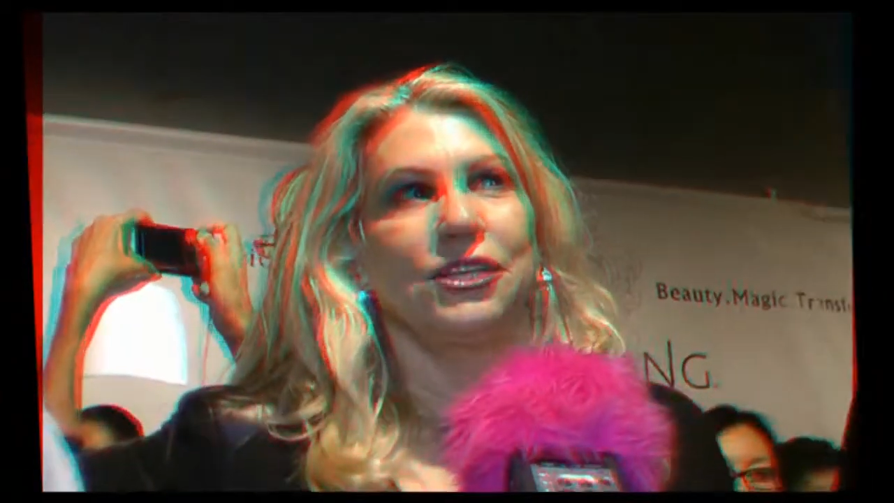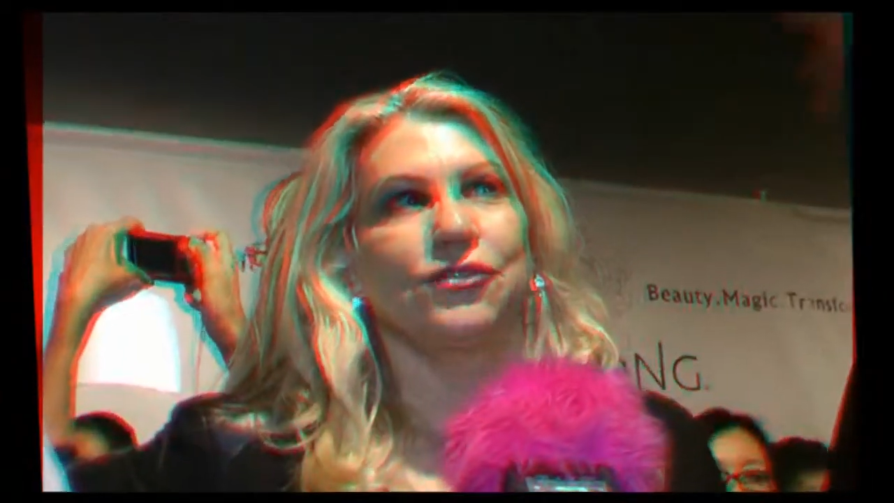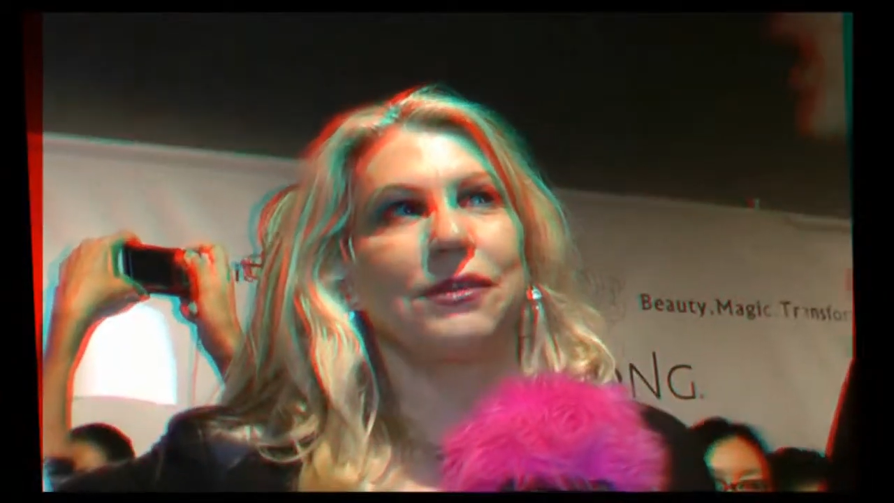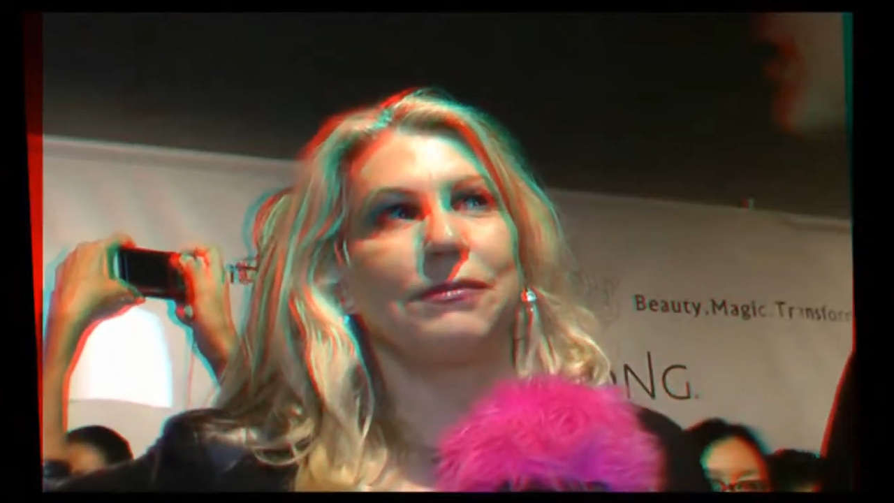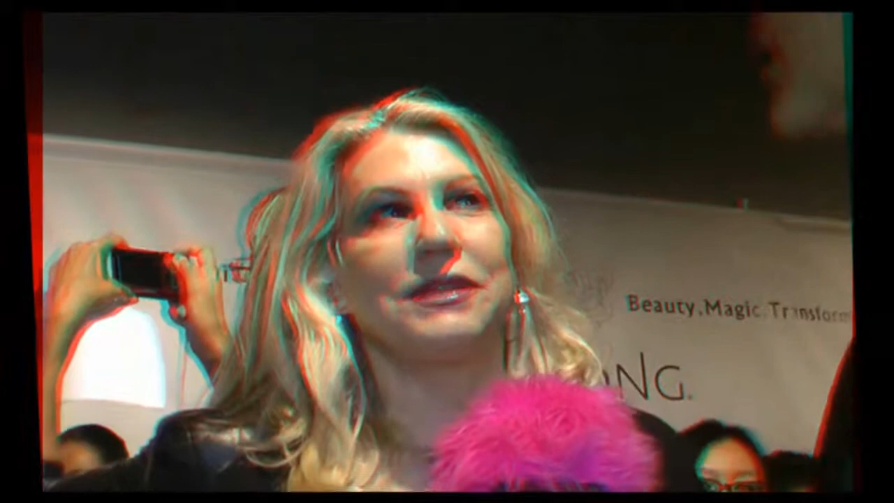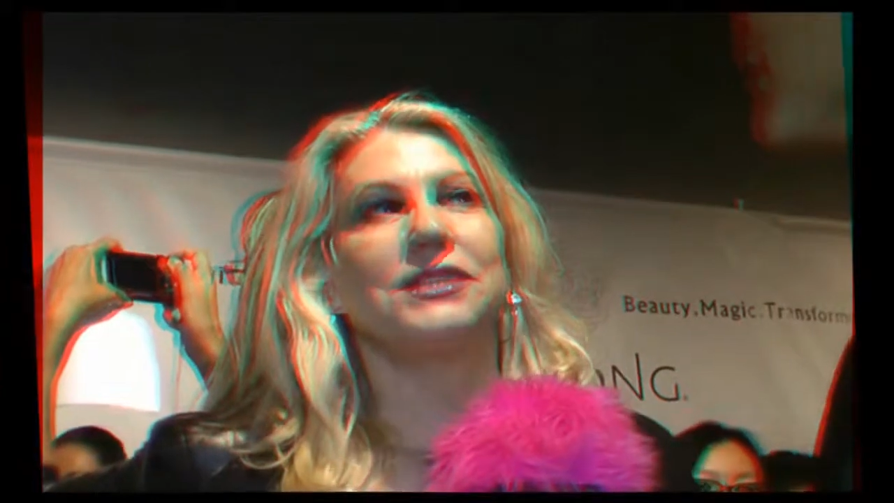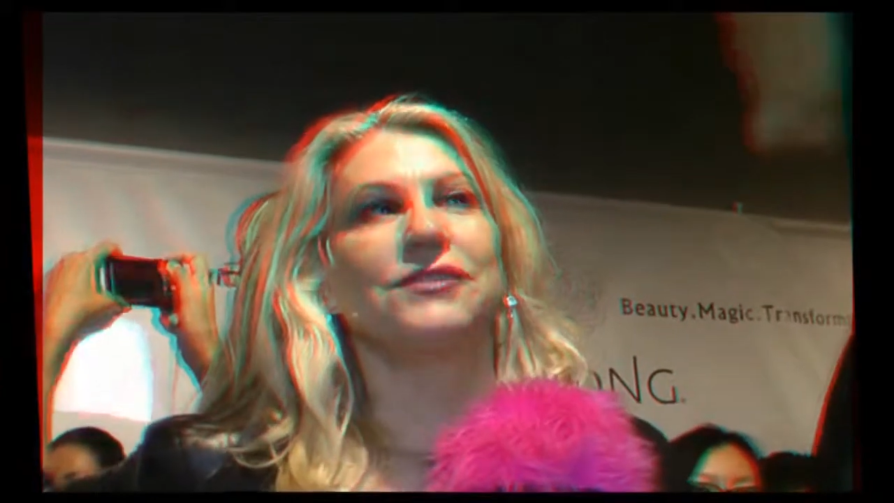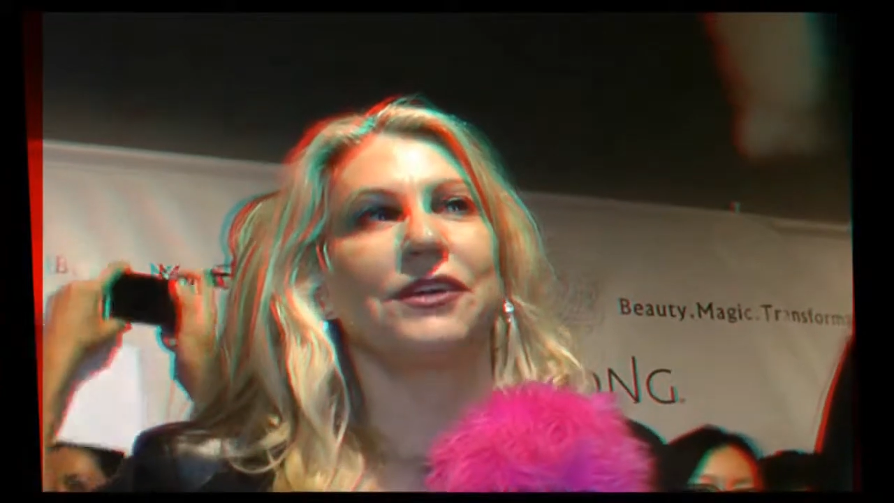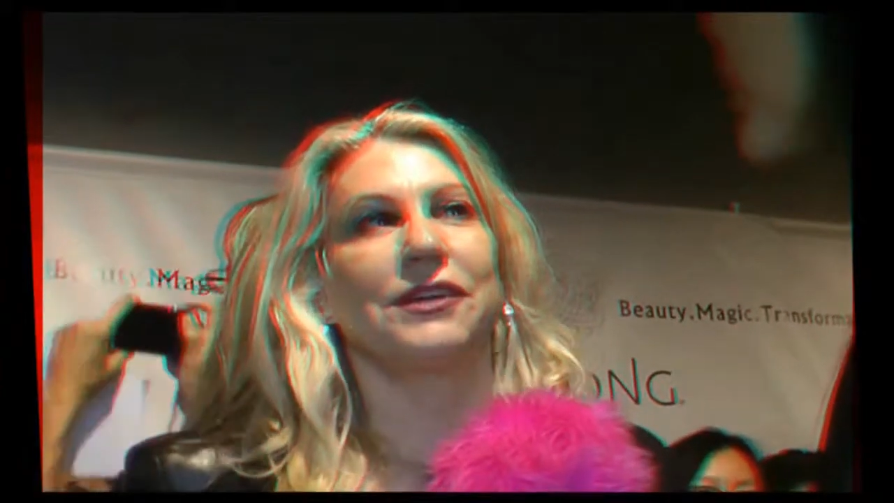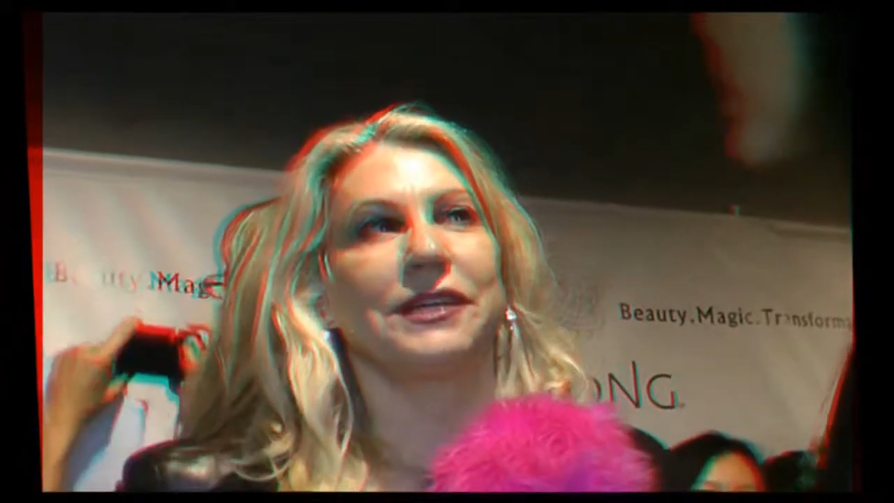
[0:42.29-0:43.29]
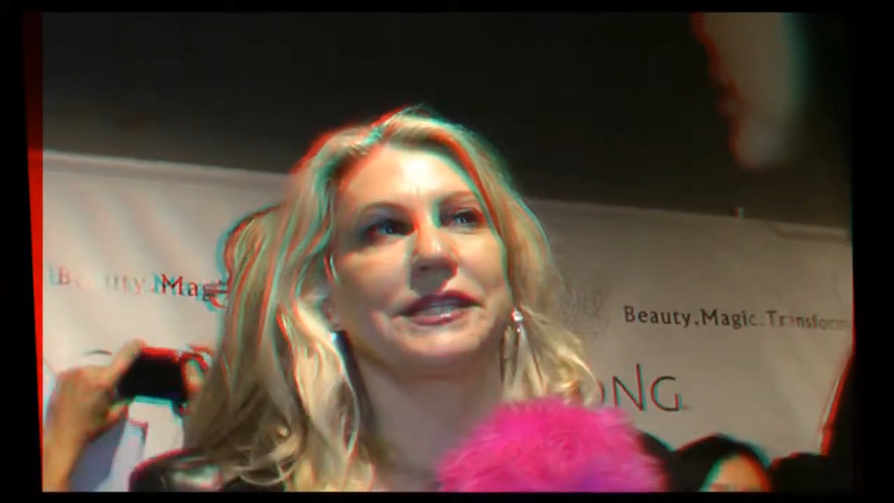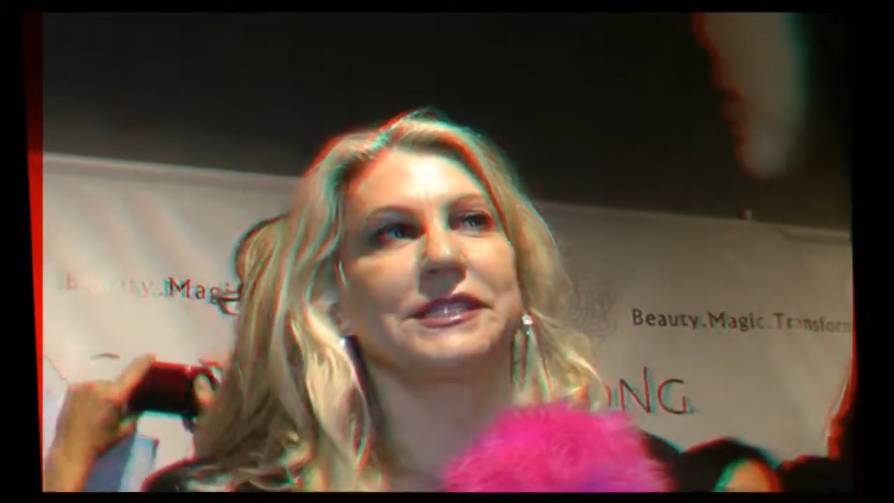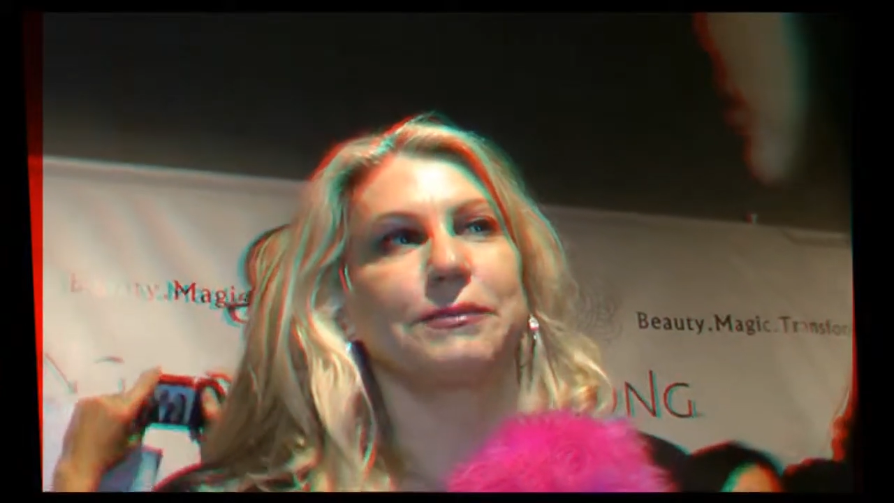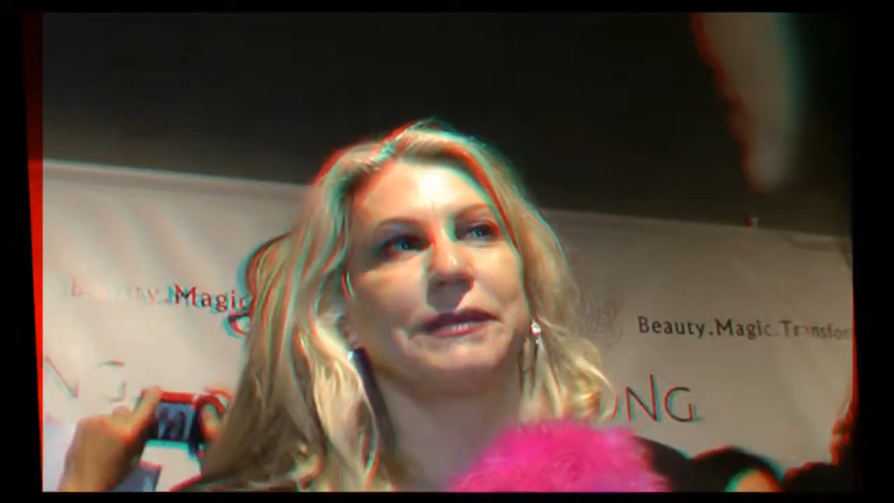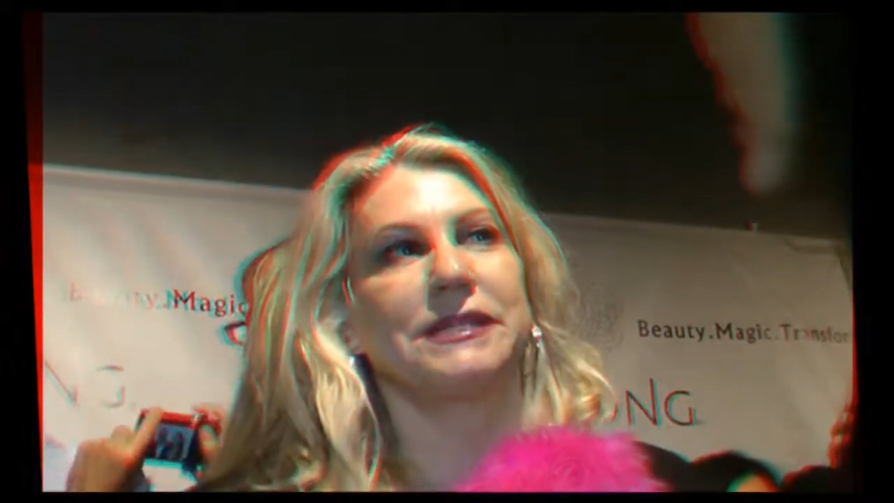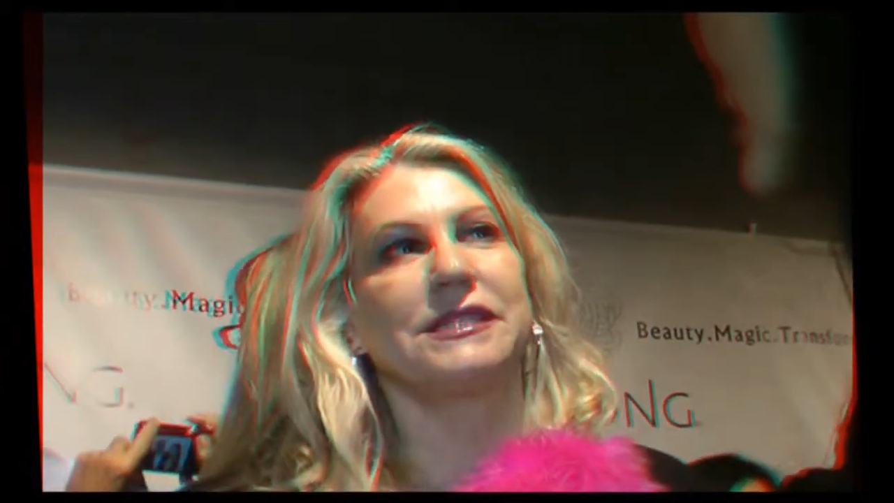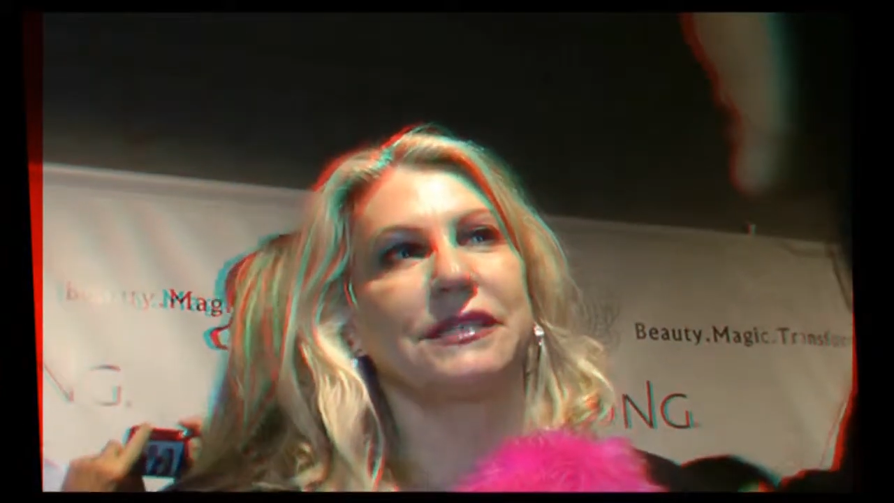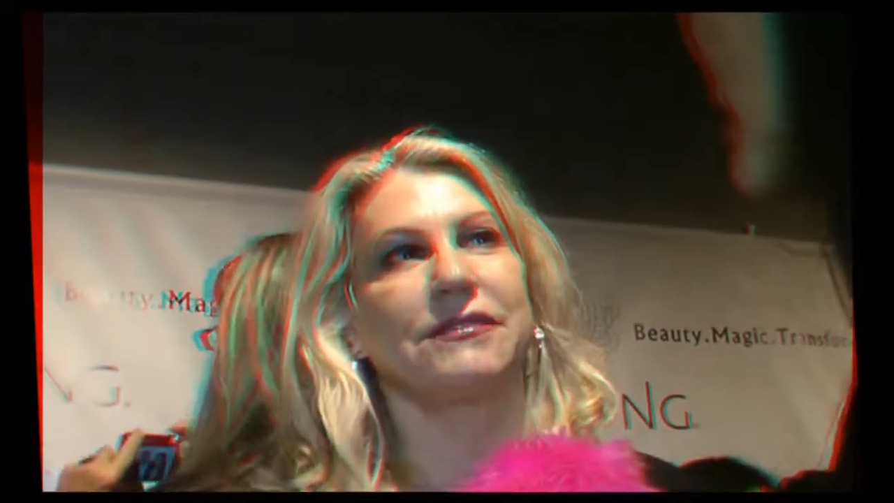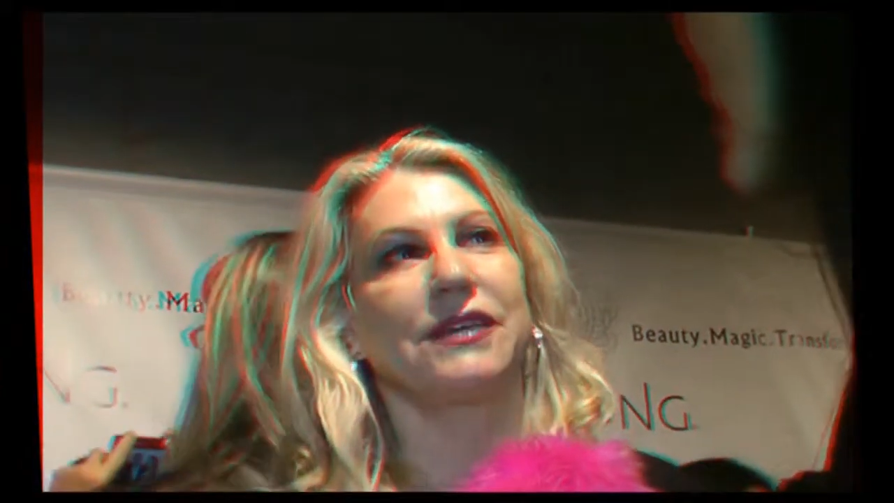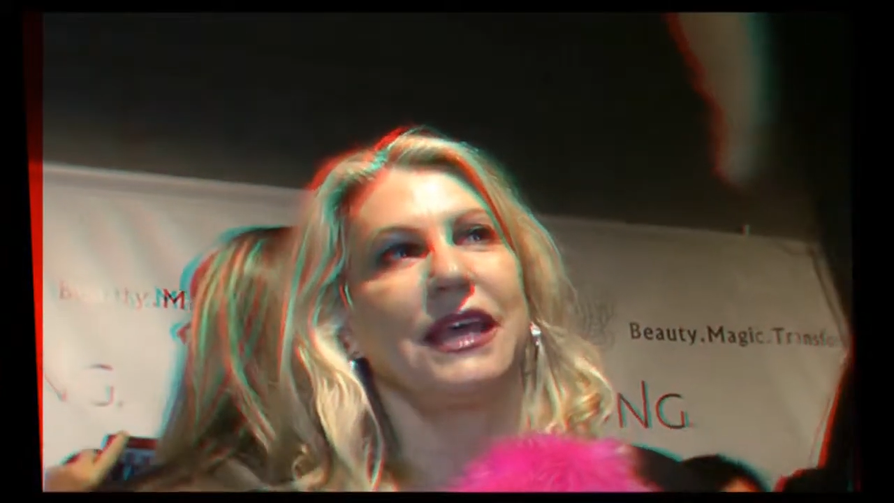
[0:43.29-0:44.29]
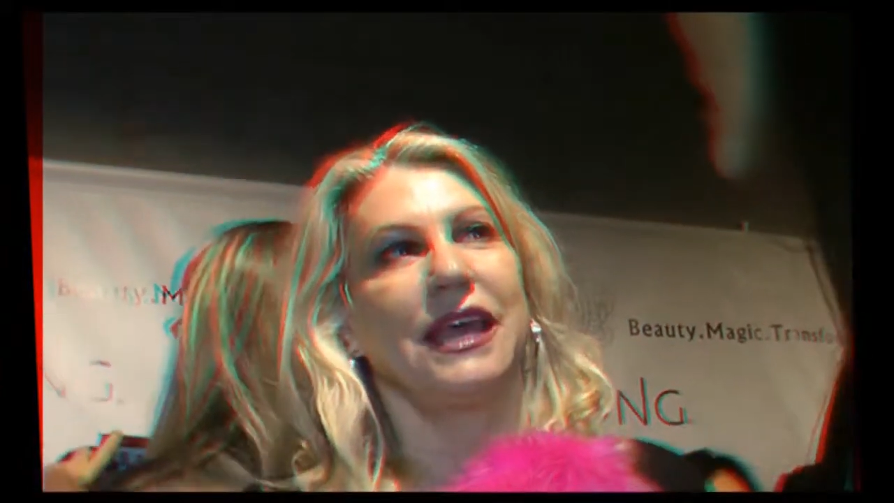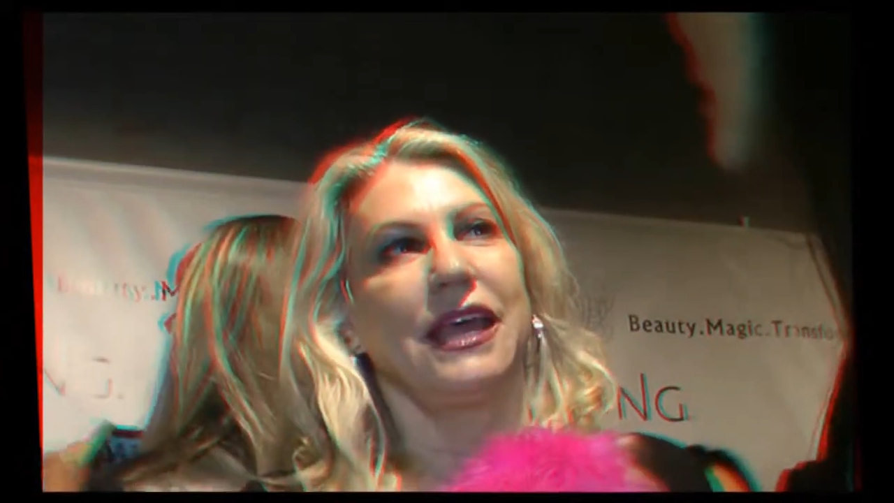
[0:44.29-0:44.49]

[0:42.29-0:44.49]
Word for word: Treatment is very expensive,